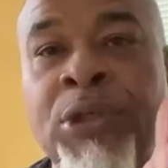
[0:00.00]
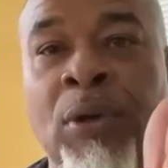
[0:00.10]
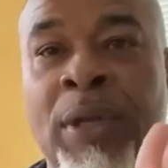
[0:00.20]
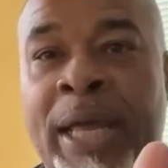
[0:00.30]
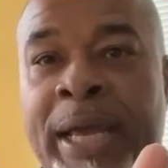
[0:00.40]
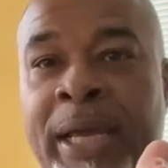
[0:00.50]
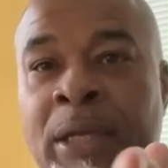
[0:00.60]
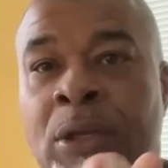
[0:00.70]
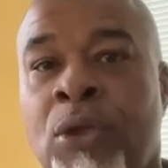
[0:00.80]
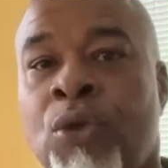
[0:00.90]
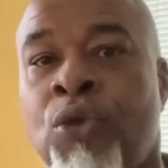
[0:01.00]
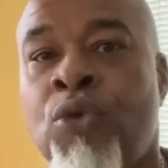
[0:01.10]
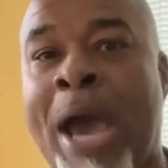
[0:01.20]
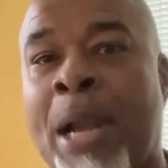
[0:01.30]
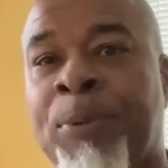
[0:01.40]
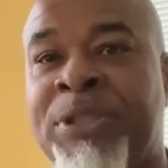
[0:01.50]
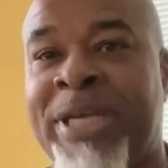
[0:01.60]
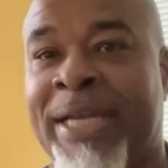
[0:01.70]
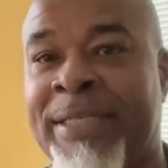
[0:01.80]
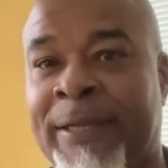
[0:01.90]
your land, you got to
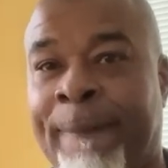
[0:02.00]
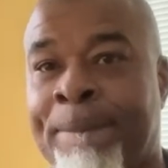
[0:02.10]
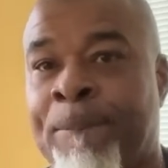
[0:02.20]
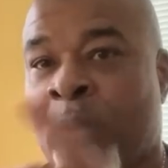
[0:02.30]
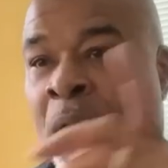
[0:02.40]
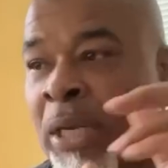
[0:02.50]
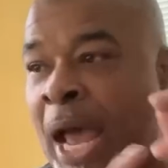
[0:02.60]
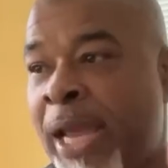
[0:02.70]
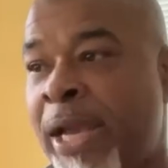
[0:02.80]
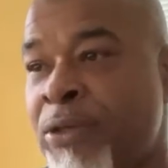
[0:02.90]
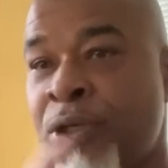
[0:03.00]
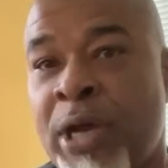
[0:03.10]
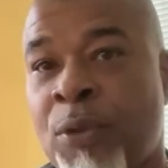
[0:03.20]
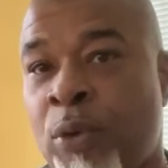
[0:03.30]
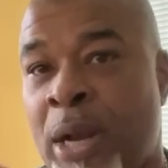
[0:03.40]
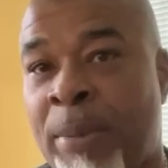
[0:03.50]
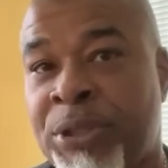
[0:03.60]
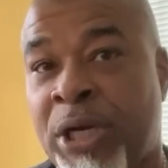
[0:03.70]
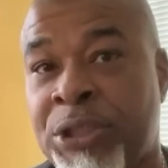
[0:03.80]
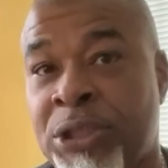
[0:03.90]
protect it. Now, here's another one I'm going
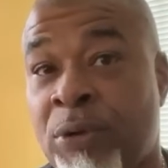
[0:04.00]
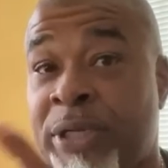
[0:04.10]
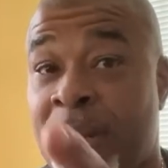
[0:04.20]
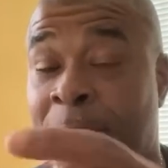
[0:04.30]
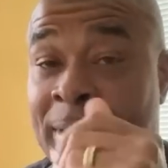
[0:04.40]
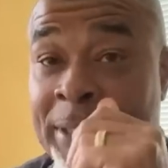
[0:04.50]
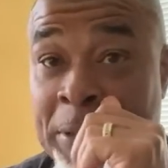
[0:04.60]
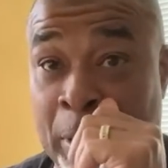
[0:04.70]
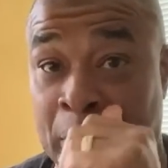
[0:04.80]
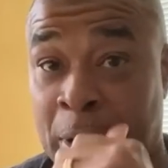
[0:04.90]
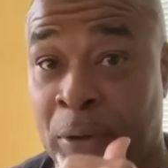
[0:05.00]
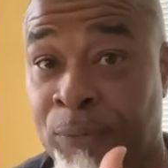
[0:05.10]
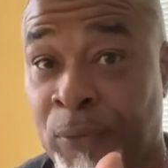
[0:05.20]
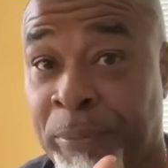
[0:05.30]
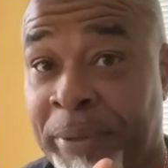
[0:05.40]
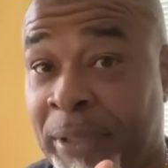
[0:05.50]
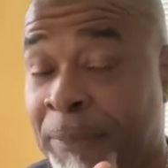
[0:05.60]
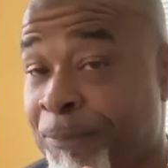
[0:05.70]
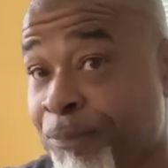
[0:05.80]
to touch on, then I'm going to leave y'all alone for a minute.